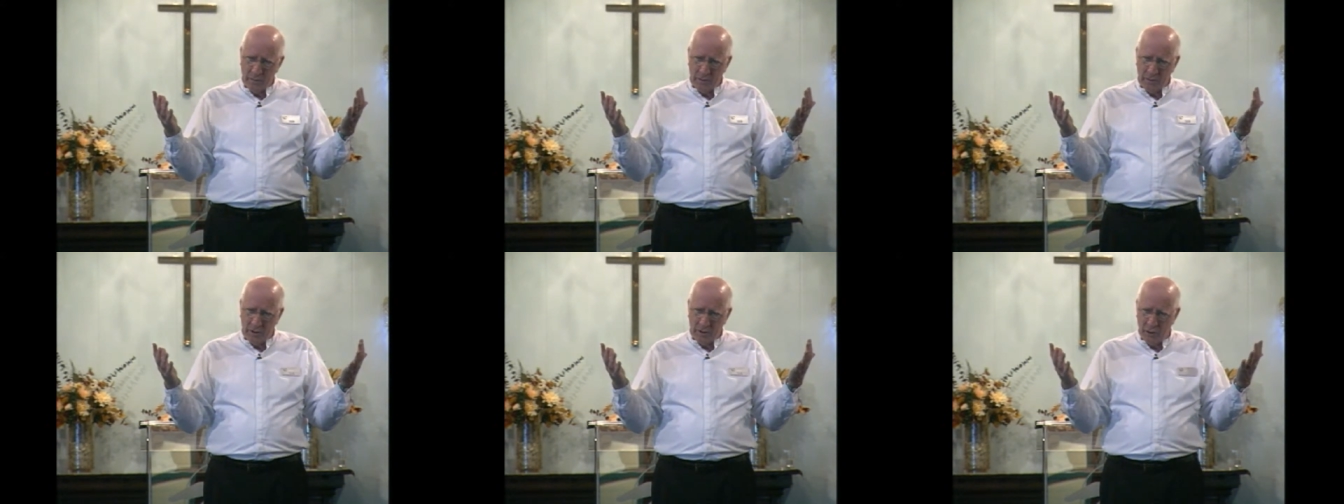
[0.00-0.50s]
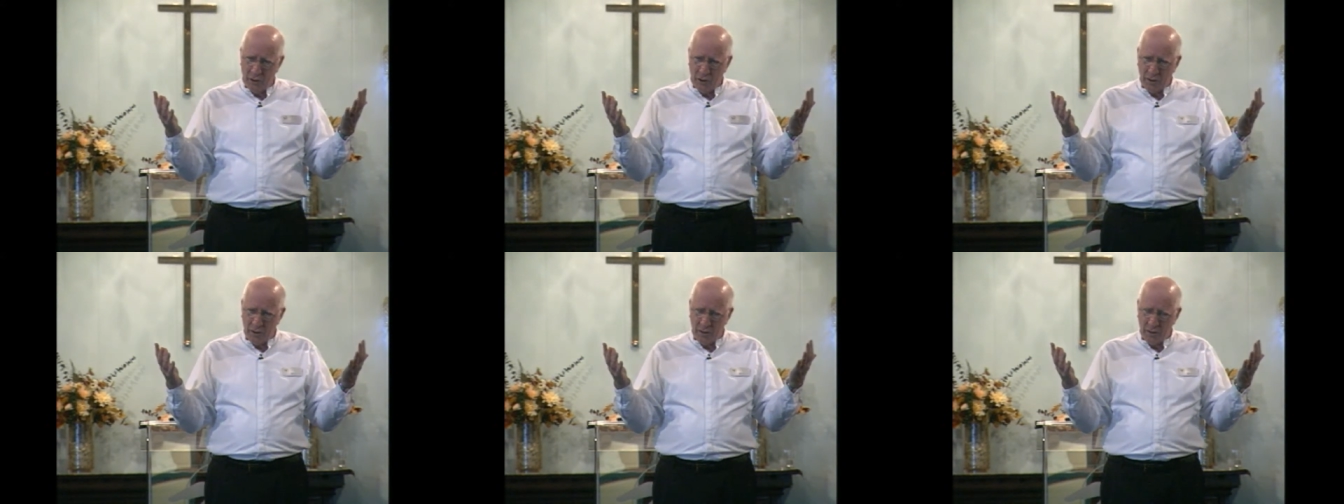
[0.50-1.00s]
touching
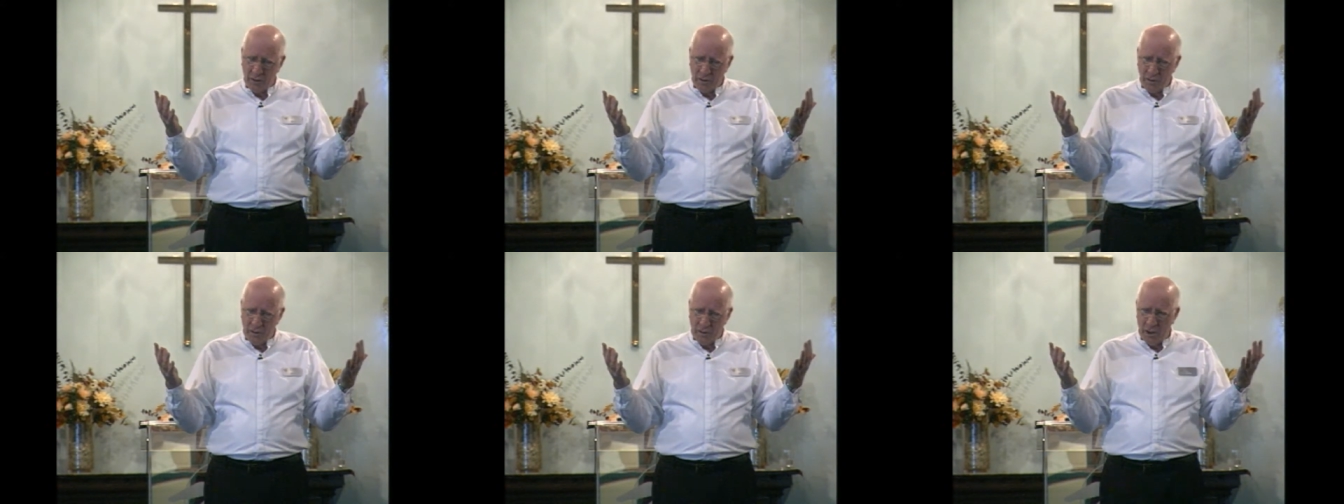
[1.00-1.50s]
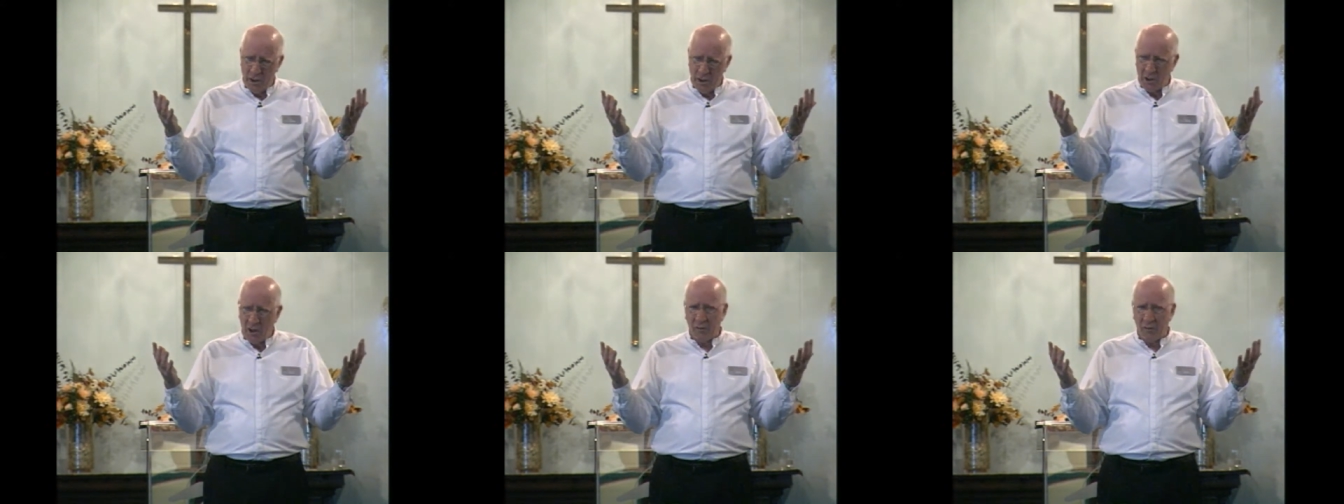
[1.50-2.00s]

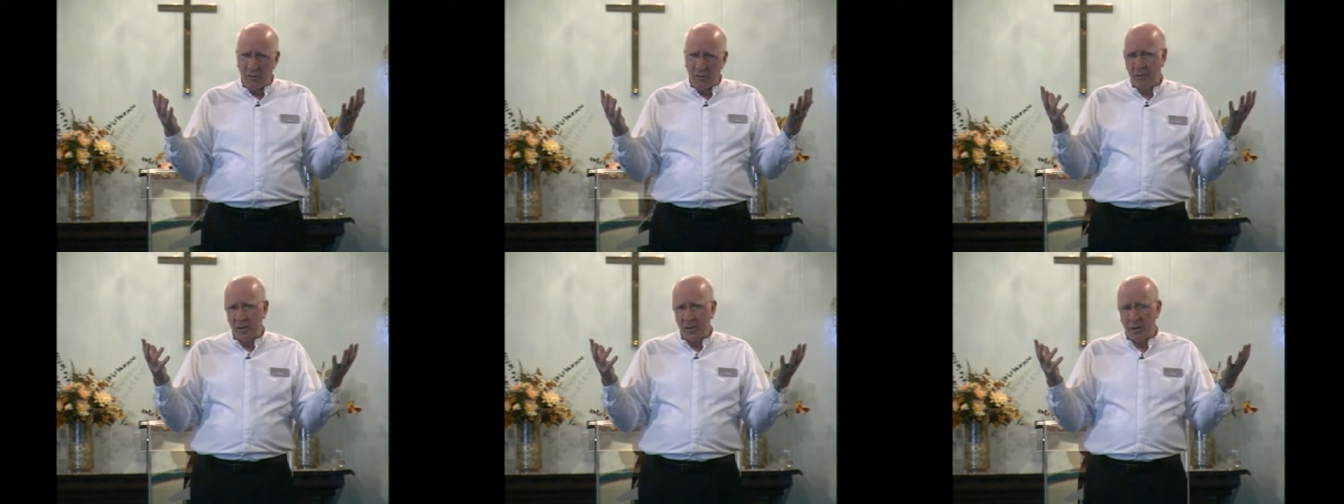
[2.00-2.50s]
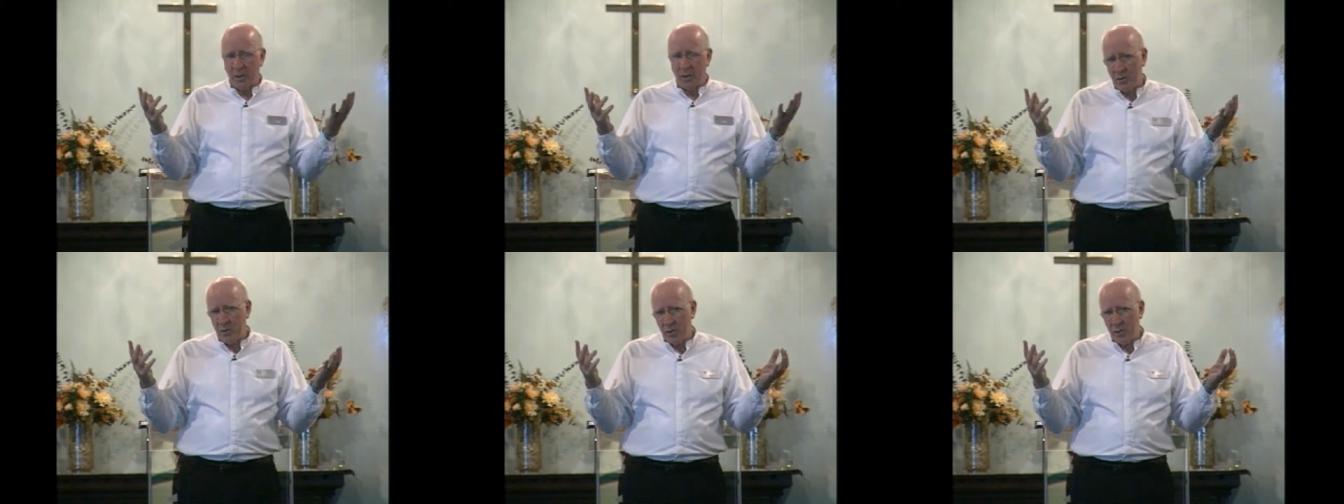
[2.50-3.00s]
each and every one of God's
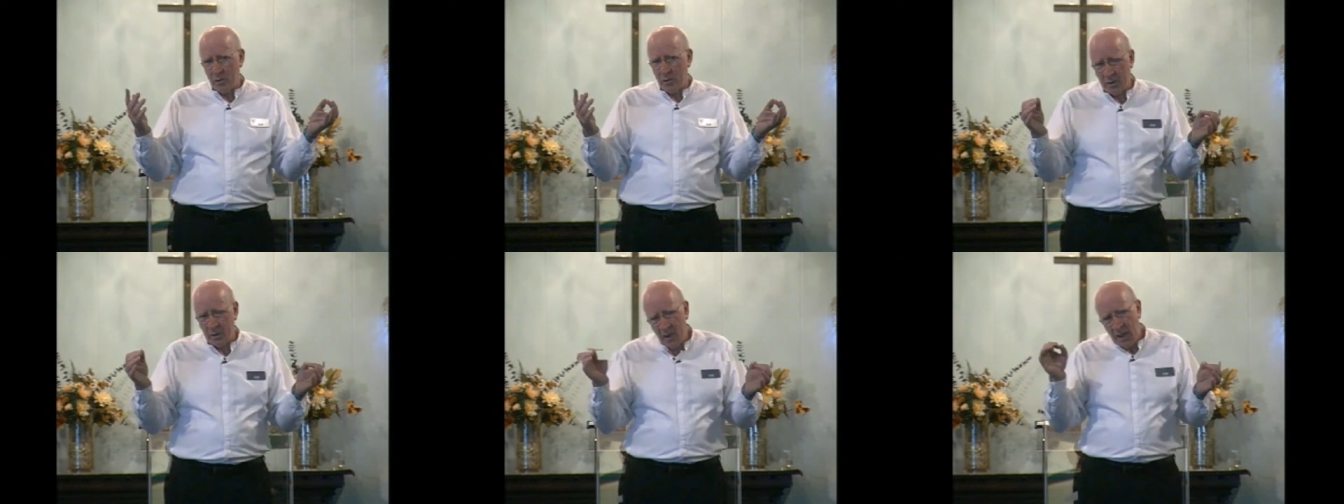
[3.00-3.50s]
children.